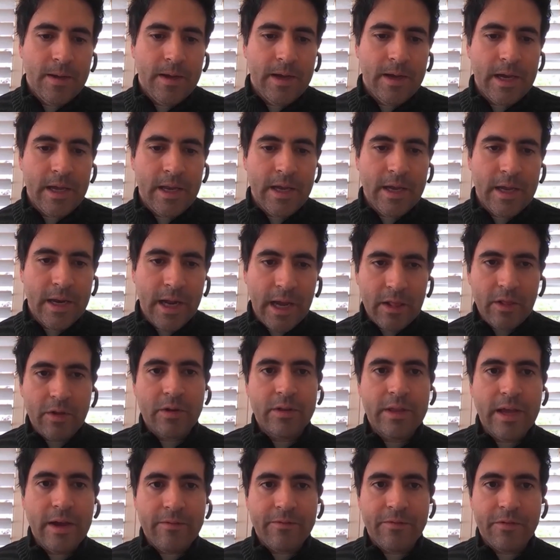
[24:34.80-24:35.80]
And I
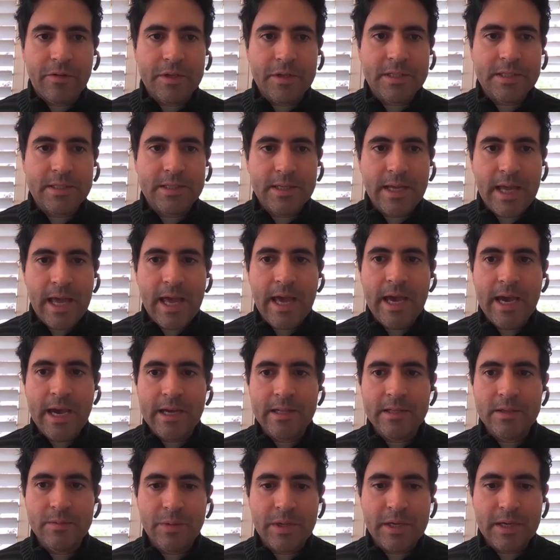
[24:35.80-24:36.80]
learned that
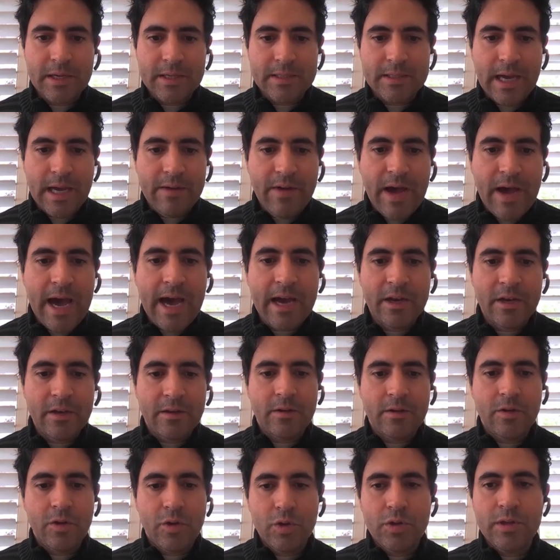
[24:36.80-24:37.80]
firsthand because I've had
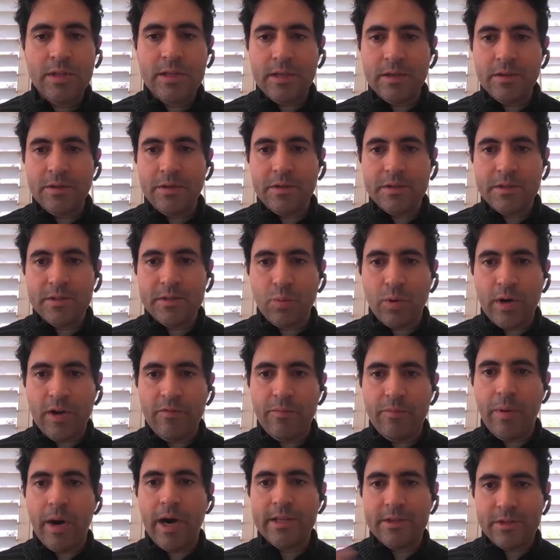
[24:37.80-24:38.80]
good deals where
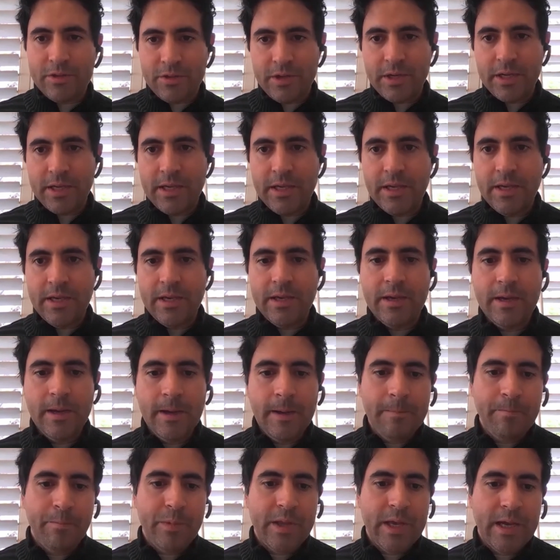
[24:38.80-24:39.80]
I've bought turnkey
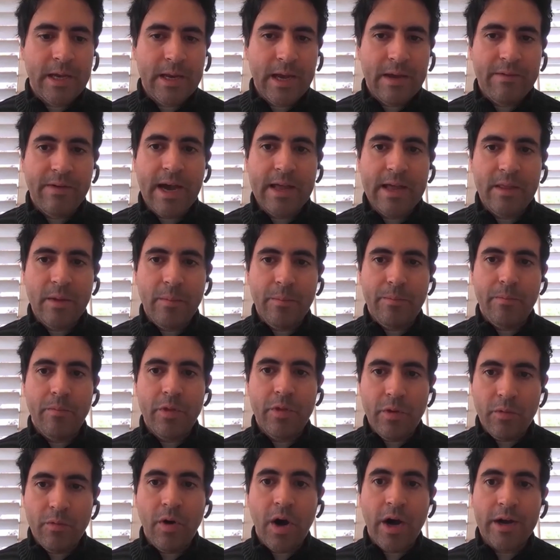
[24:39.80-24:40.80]
and I've had
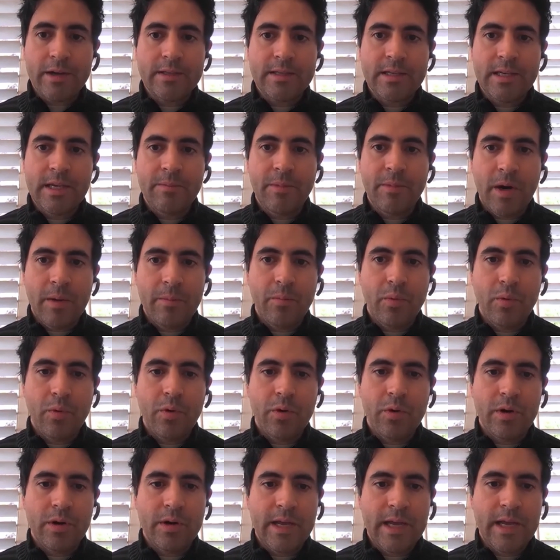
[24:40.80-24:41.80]
the wrong team on
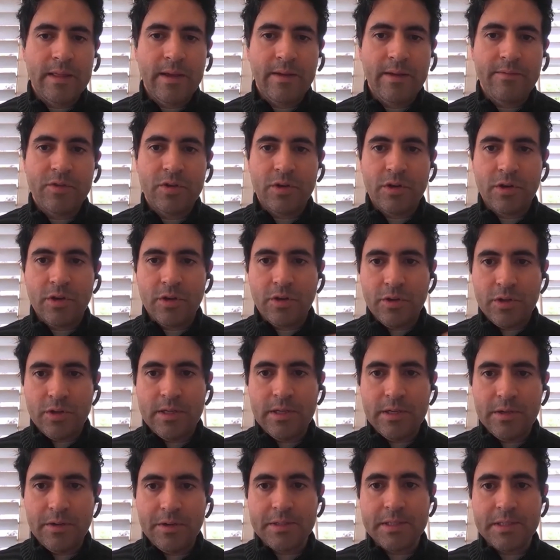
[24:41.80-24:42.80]
board, and they've turned good
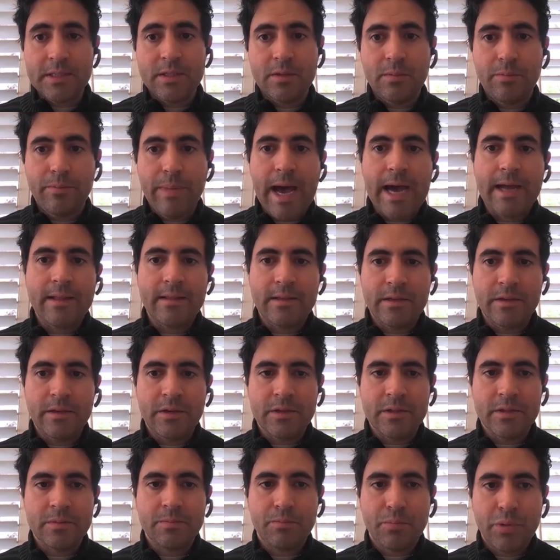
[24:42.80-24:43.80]
deals into bad
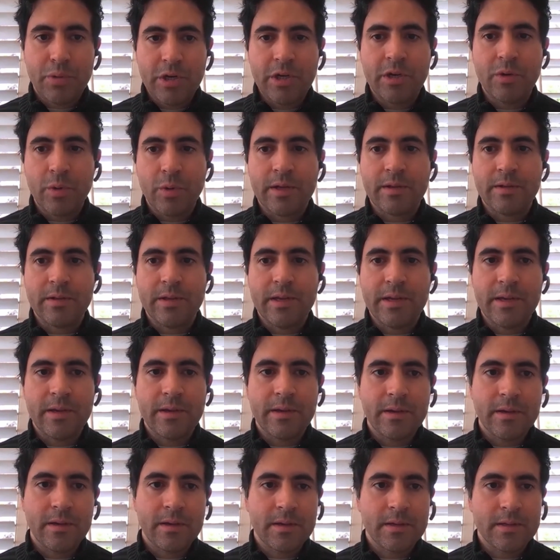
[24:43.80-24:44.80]
deals pretty quickly
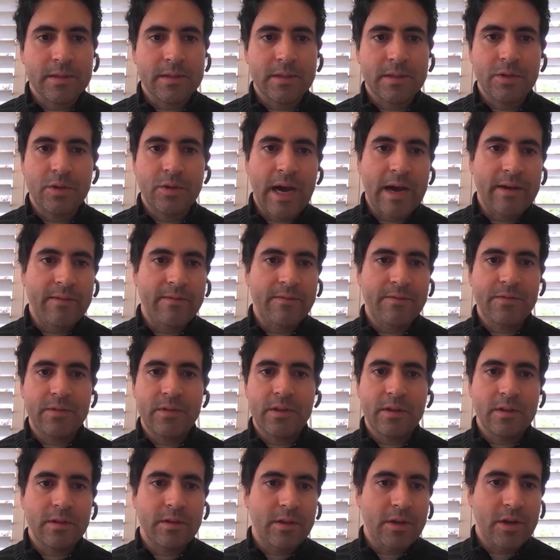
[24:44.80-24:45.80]
because you have
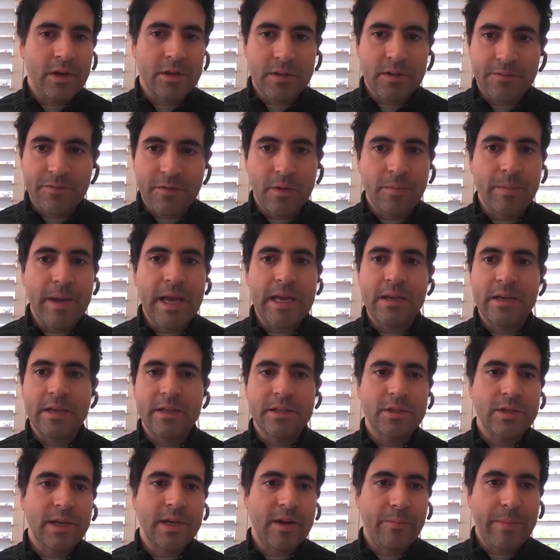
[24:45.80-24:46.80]
deferred
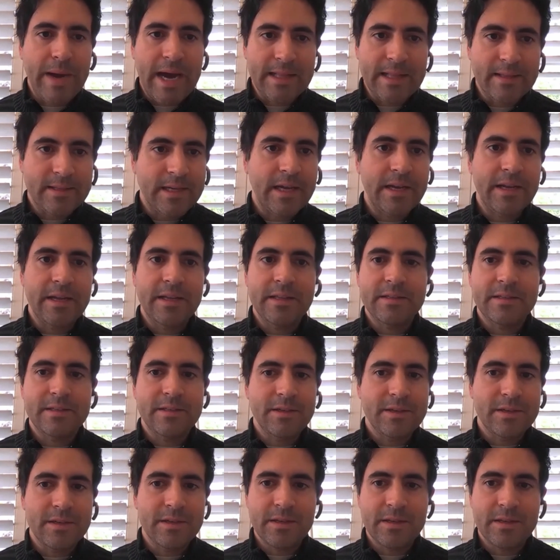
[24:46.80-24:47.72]
maintenance, you have bad tenants,